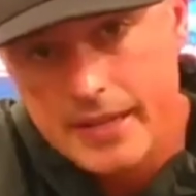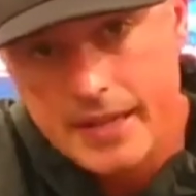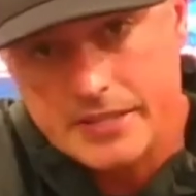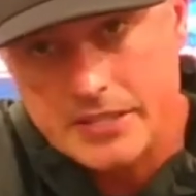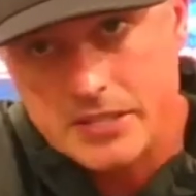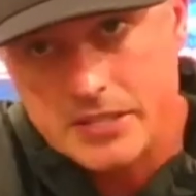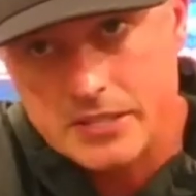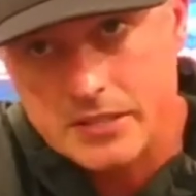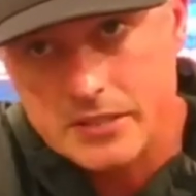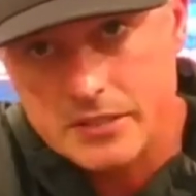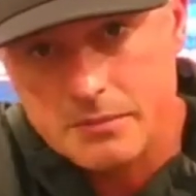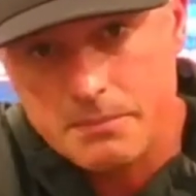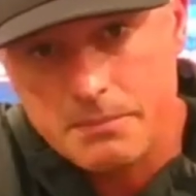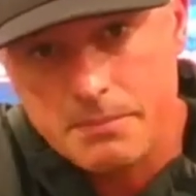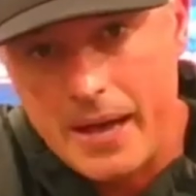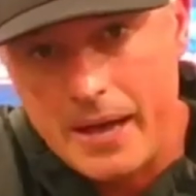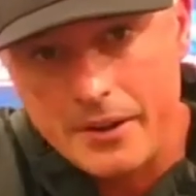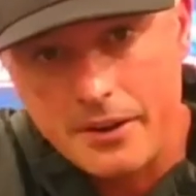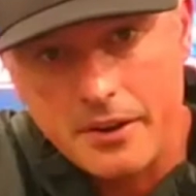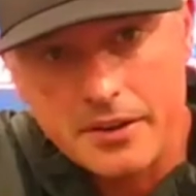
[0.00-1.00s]
just is
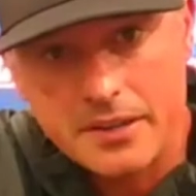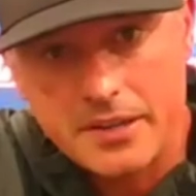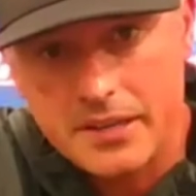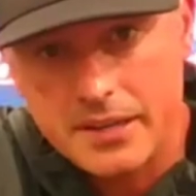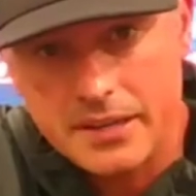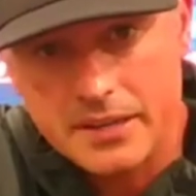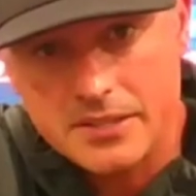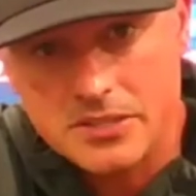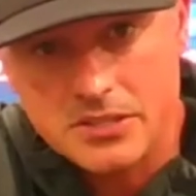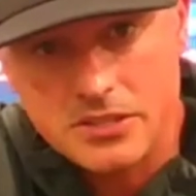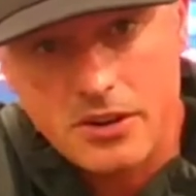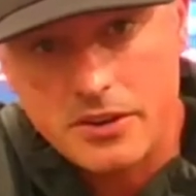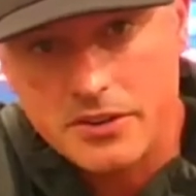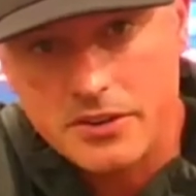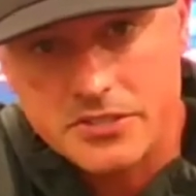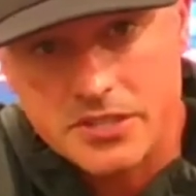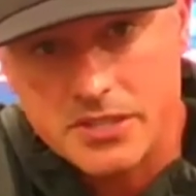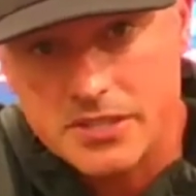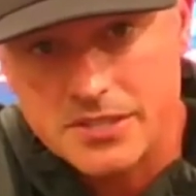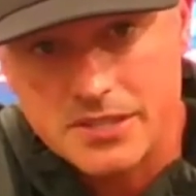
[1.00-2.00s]
about our kids and our
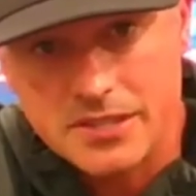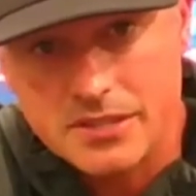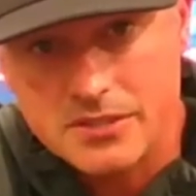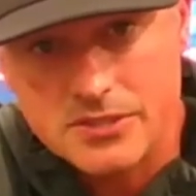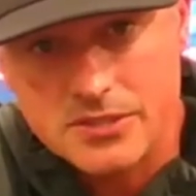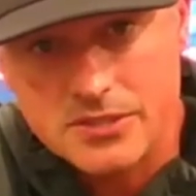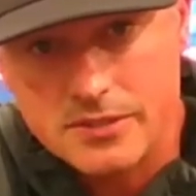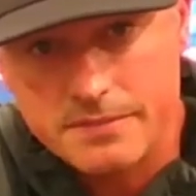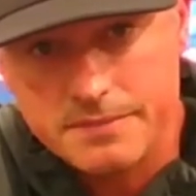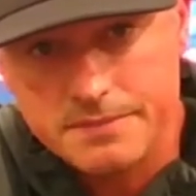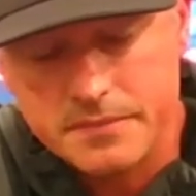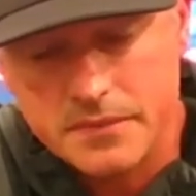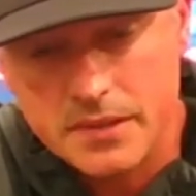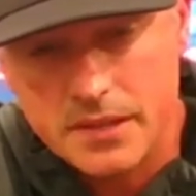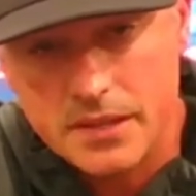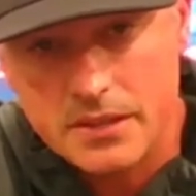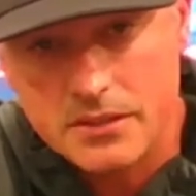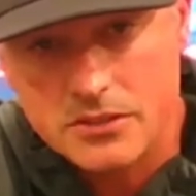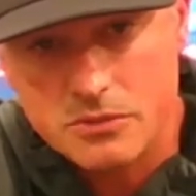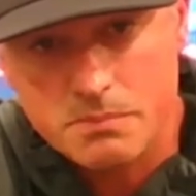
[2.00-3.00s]
assistants
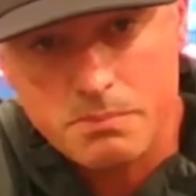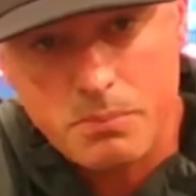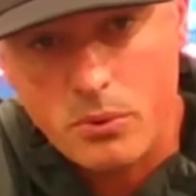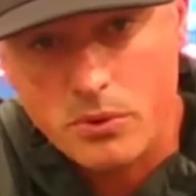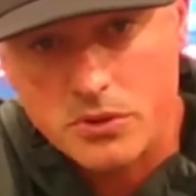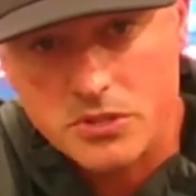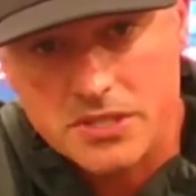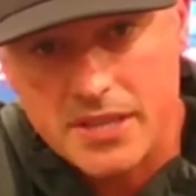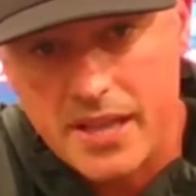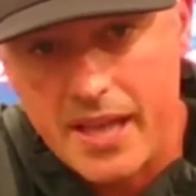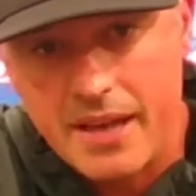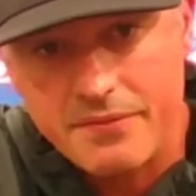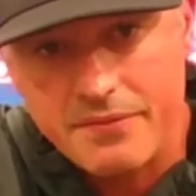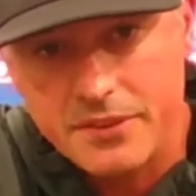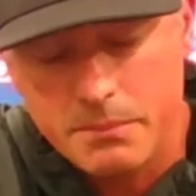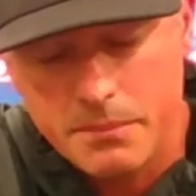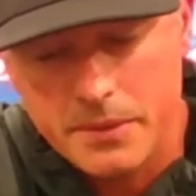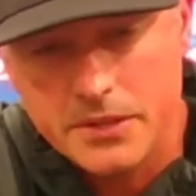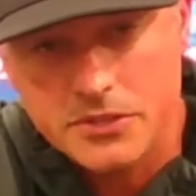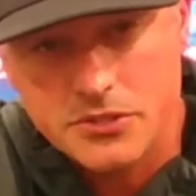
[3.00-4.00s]
and support staff and
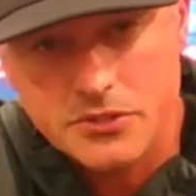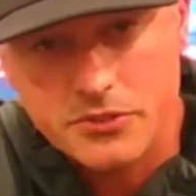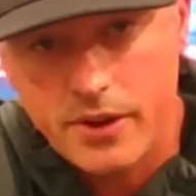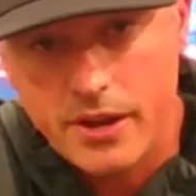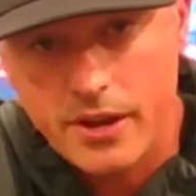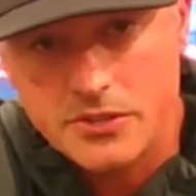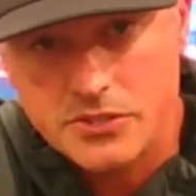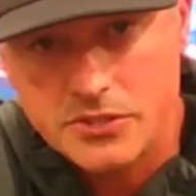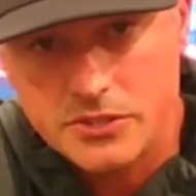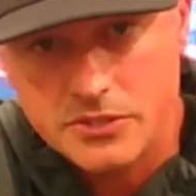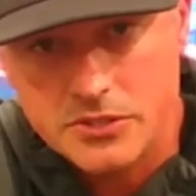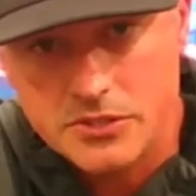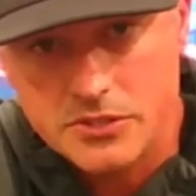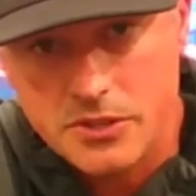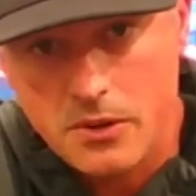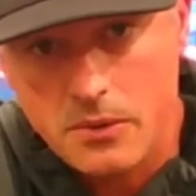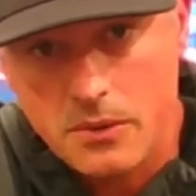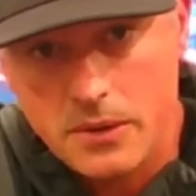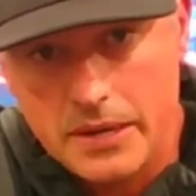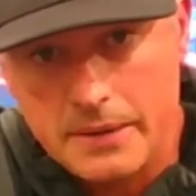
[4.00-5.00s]
administration.
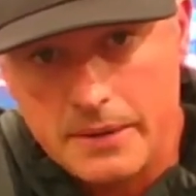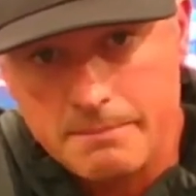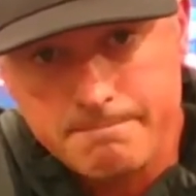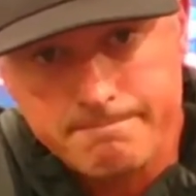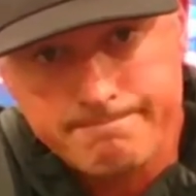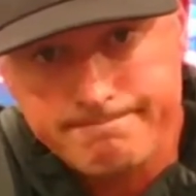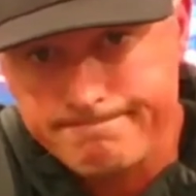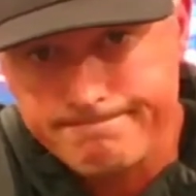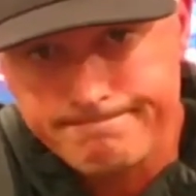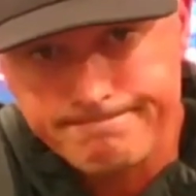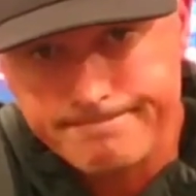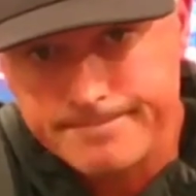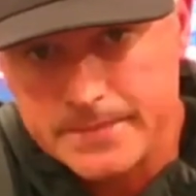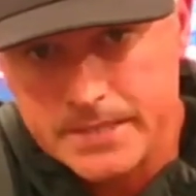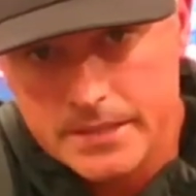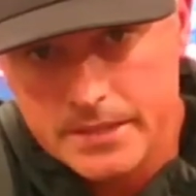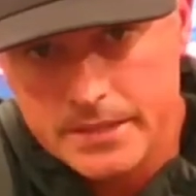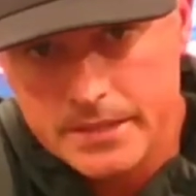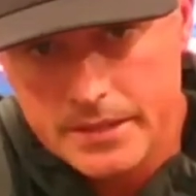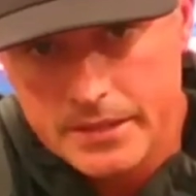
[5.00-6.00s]
So,
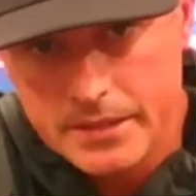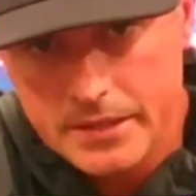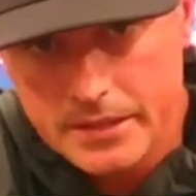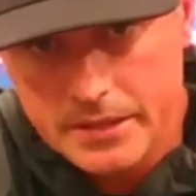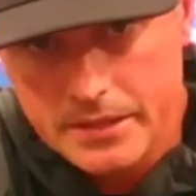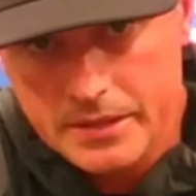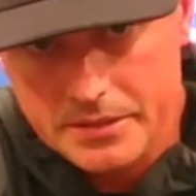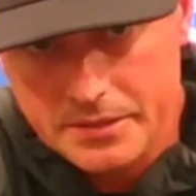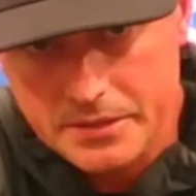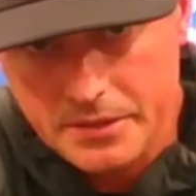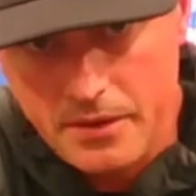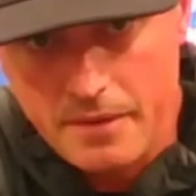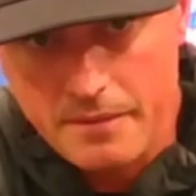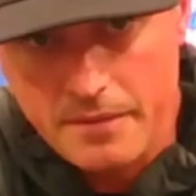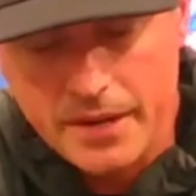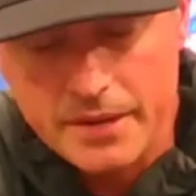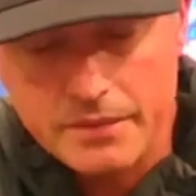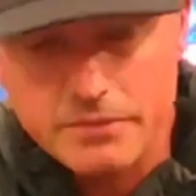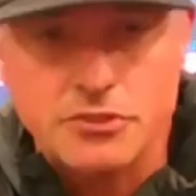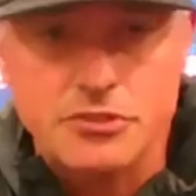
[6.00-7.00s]
you know, I'm
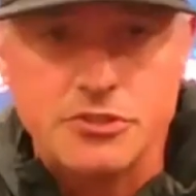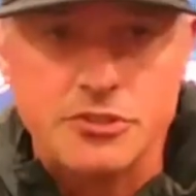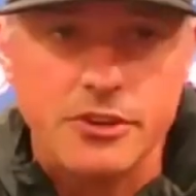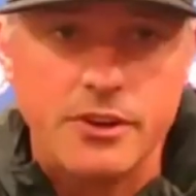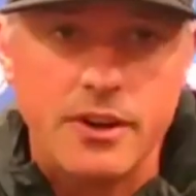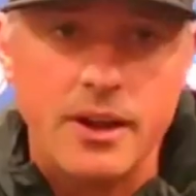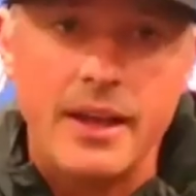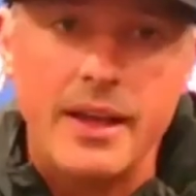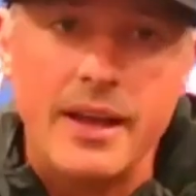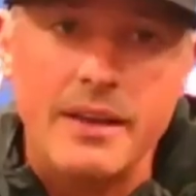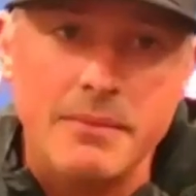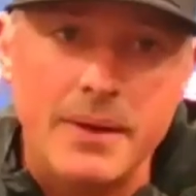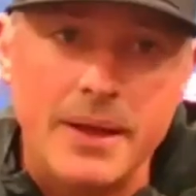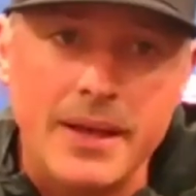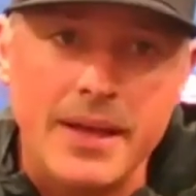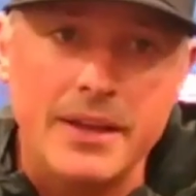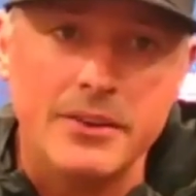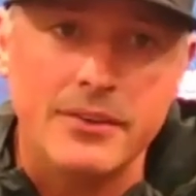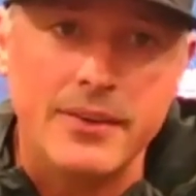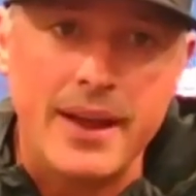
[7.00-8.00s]
not even sure I have my
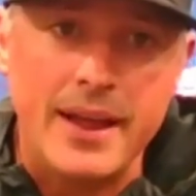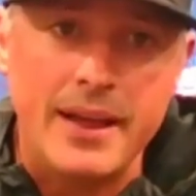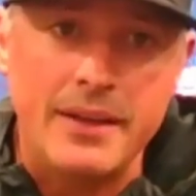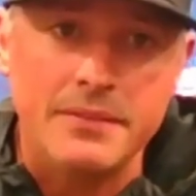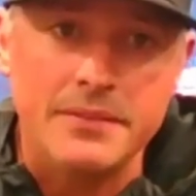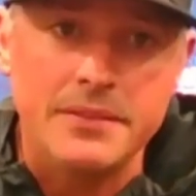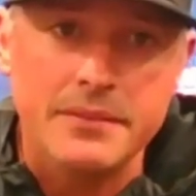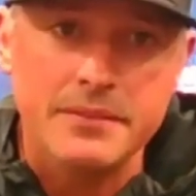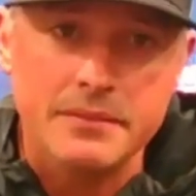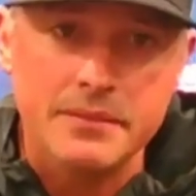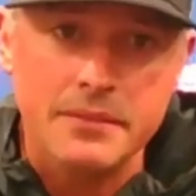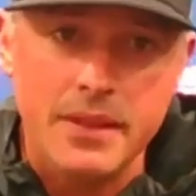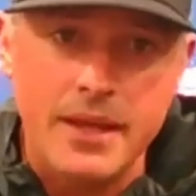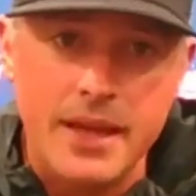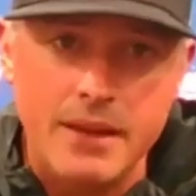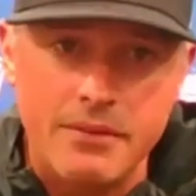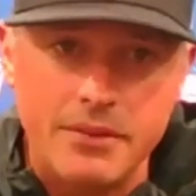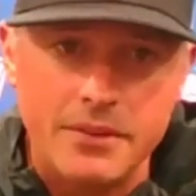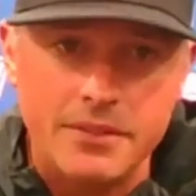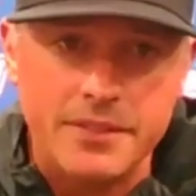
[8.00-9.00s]
head around
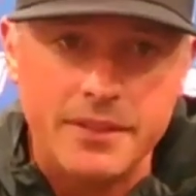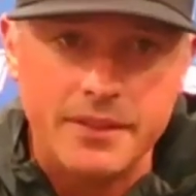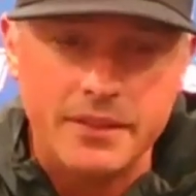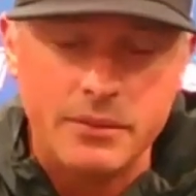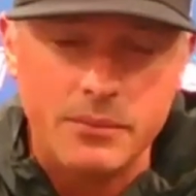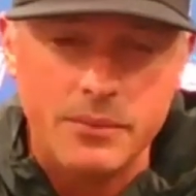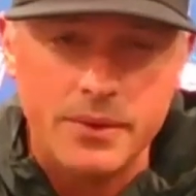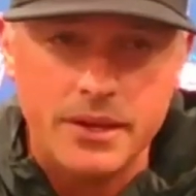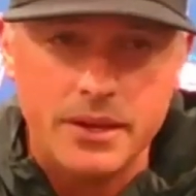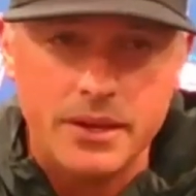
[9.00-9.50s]
everything that we